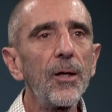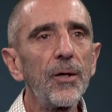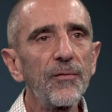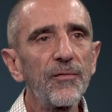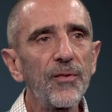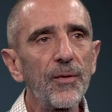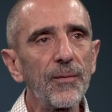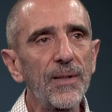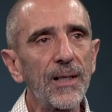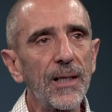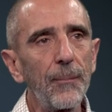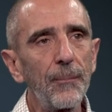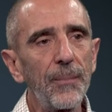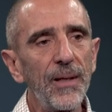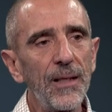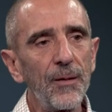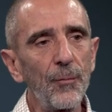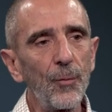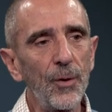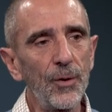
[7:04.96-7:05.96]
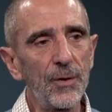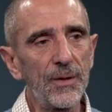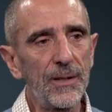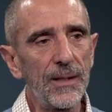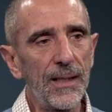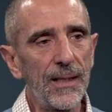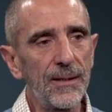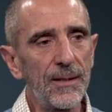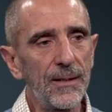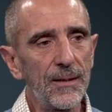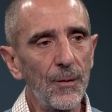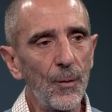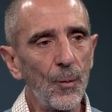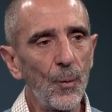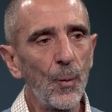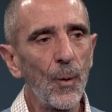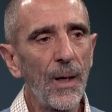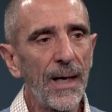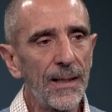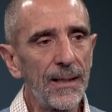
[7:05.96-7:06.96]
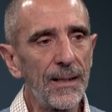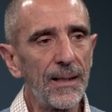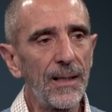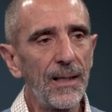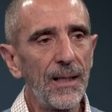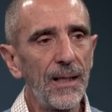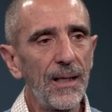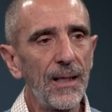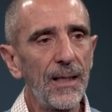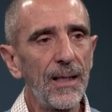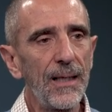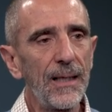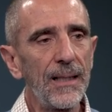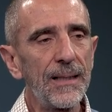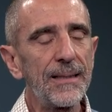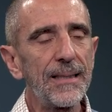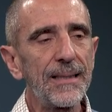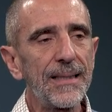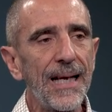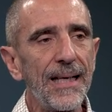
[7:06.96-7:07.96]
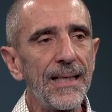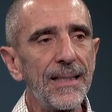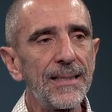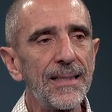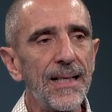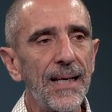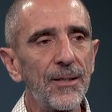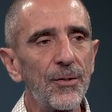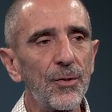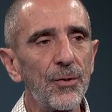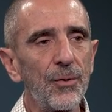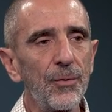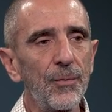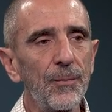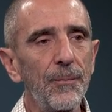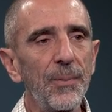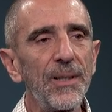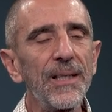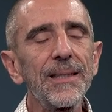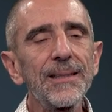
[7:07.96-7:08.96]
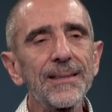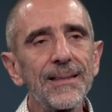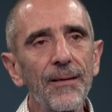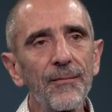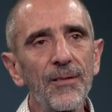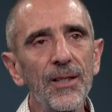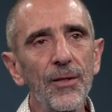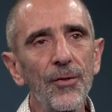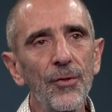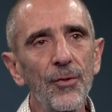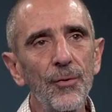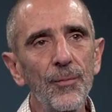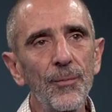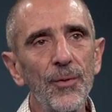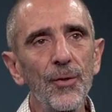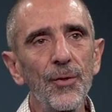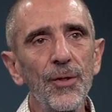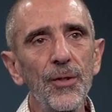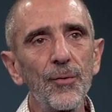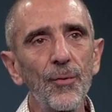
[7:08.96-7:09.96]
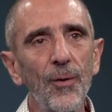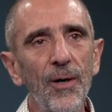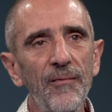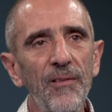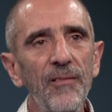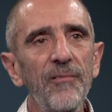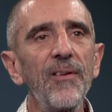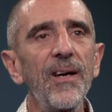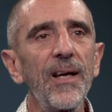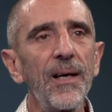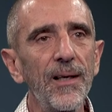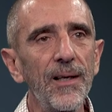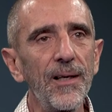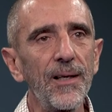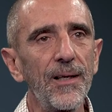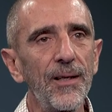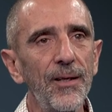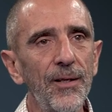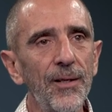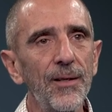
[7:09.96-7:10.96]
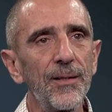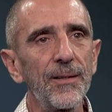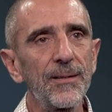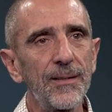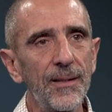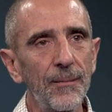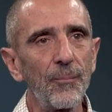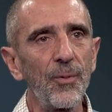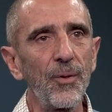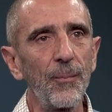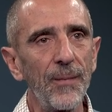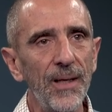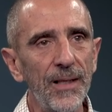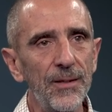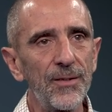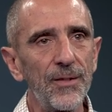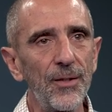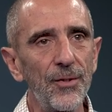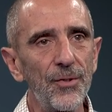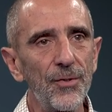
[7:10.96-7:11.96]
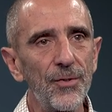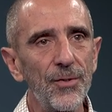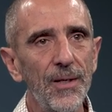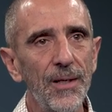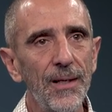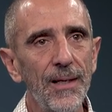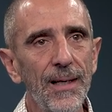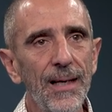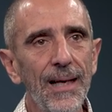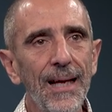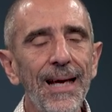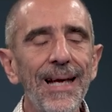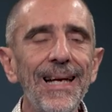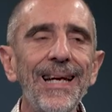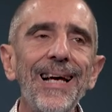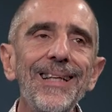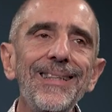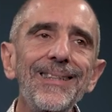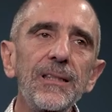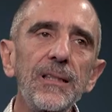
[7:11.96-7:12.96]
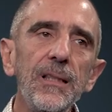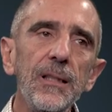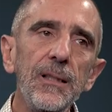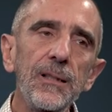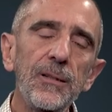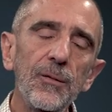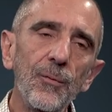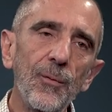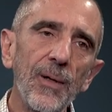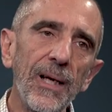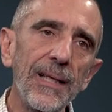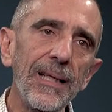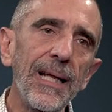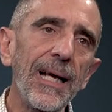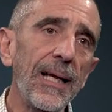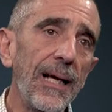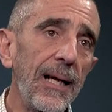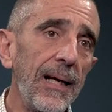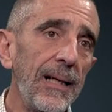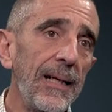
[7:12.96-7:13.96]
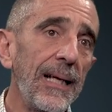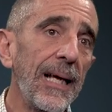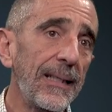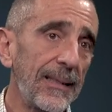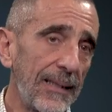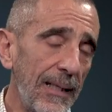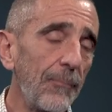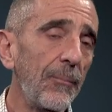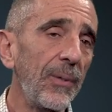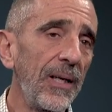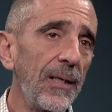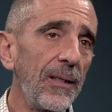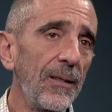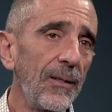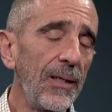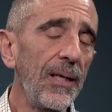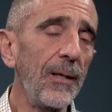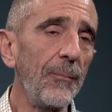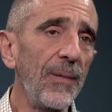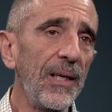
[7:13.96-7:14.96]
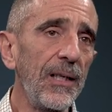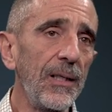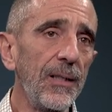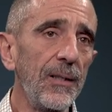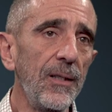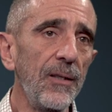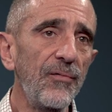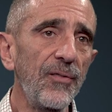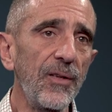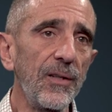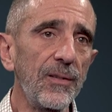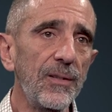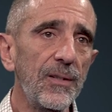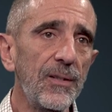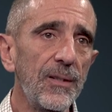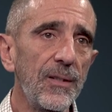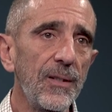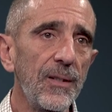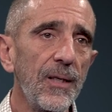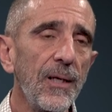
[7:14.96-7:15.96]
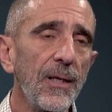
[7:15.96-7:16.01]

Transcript: learned from the campaign was that one is, is that to bring something home, you need to have a very clear, simple message. And that is the reason why that, that campaign really made a difference.